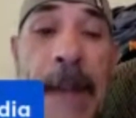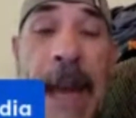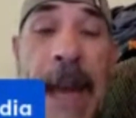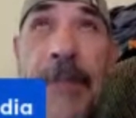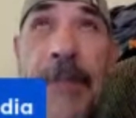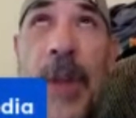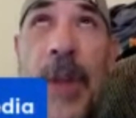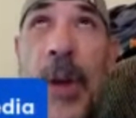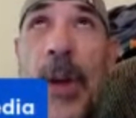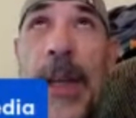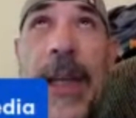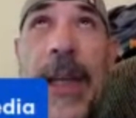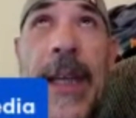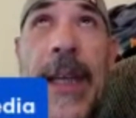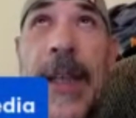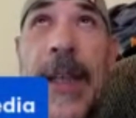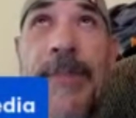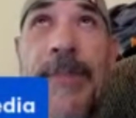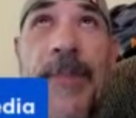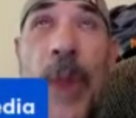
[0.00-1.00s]
I had
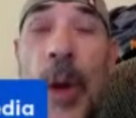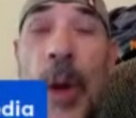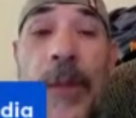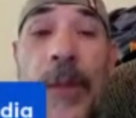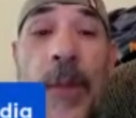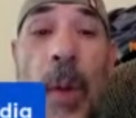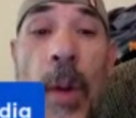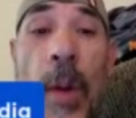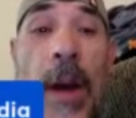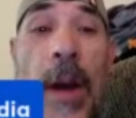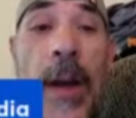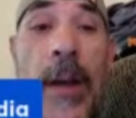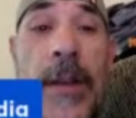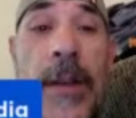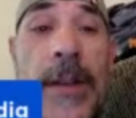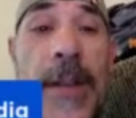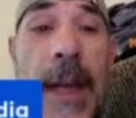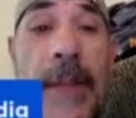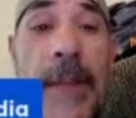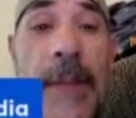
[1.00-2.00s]

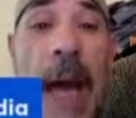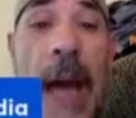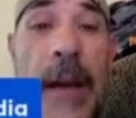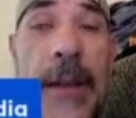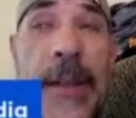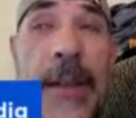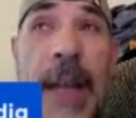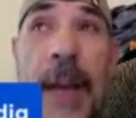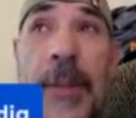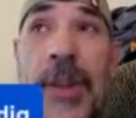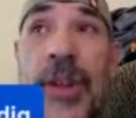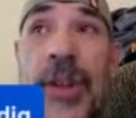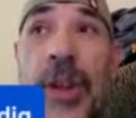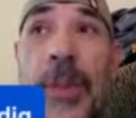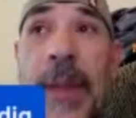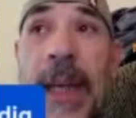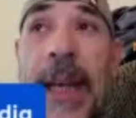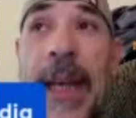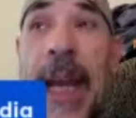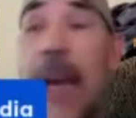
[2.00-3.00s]
$3,400 and something dollars coming to me